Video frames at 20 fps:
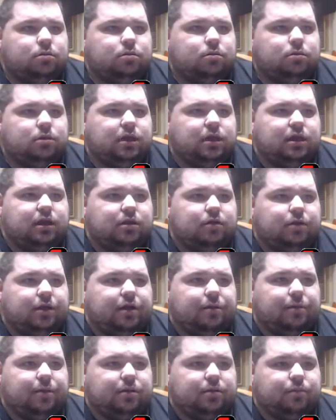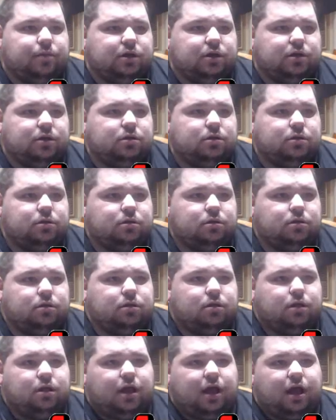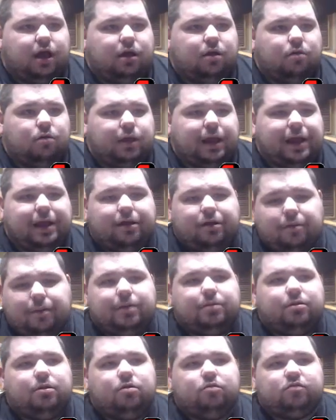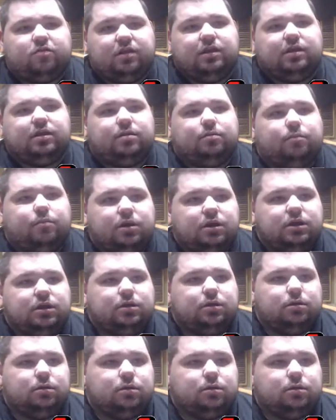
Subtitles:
Yeah, I don't care about the money. I don't care about no stinking money.